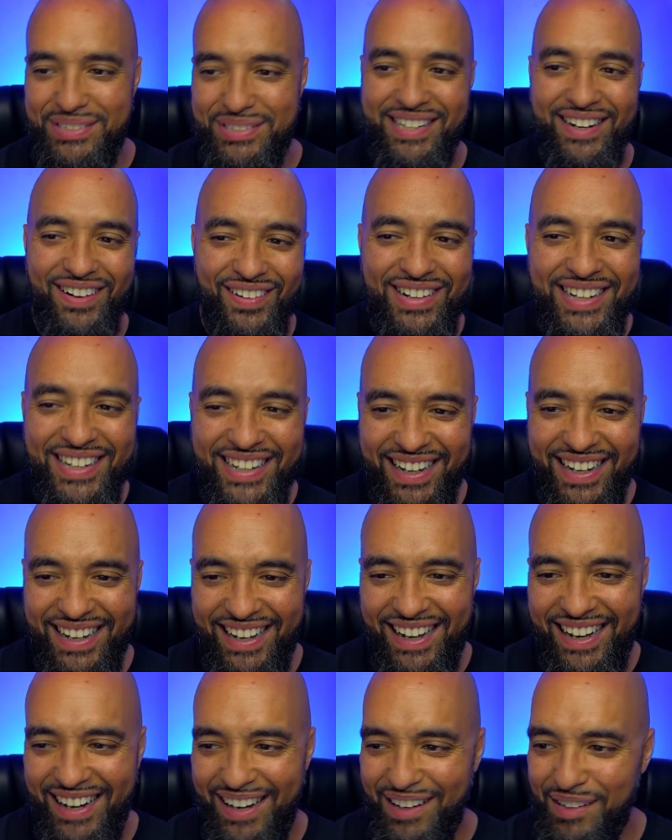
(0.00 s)
So
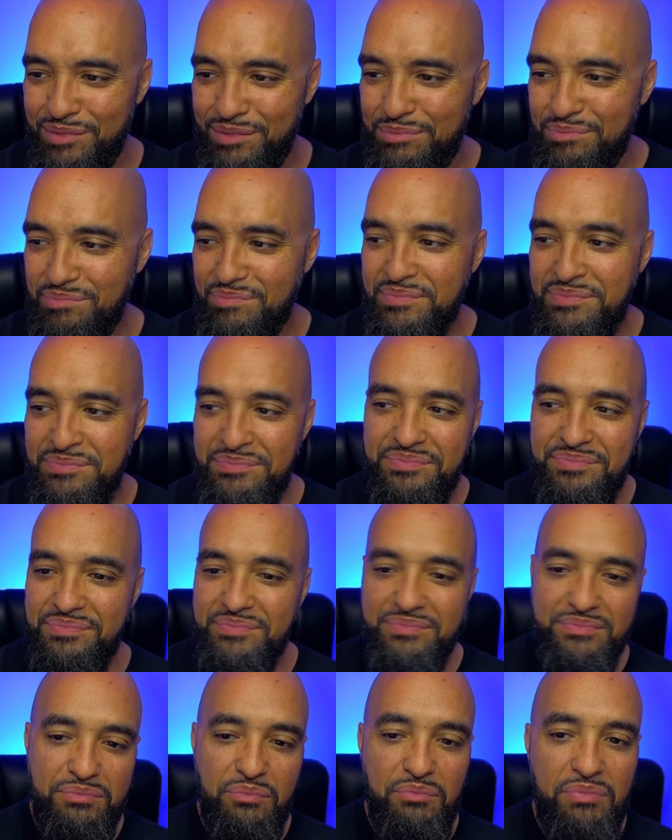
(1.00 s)

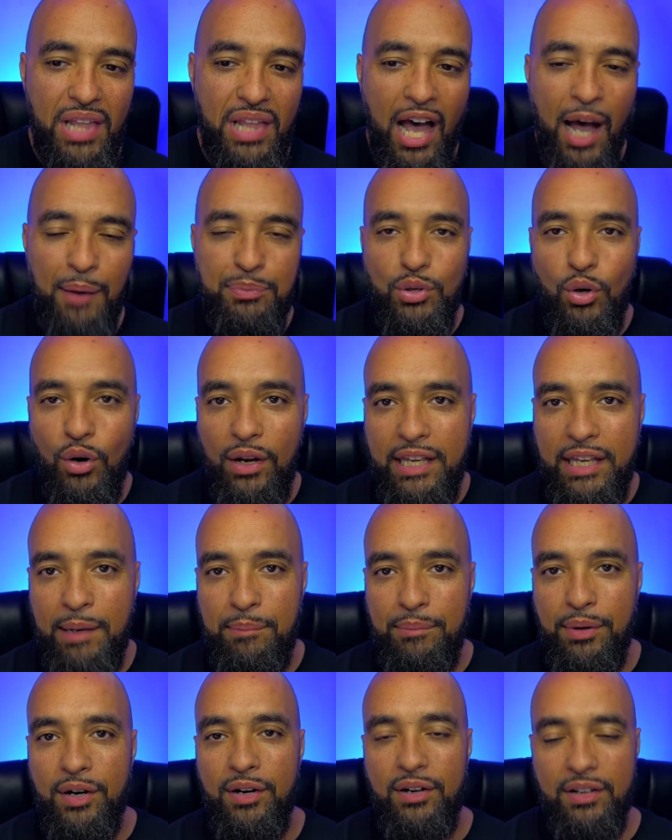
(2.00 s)
I'm throwing
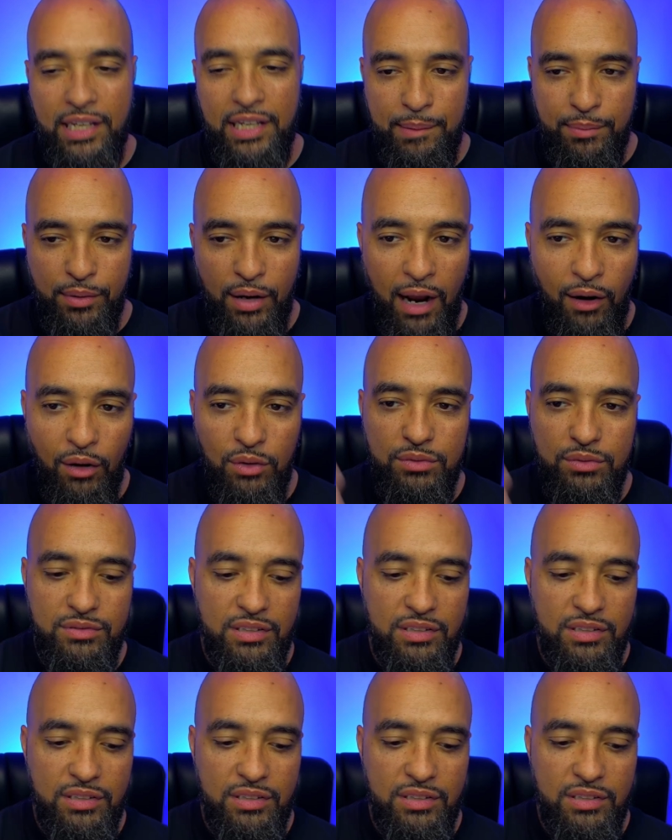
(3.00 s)
Kimber out.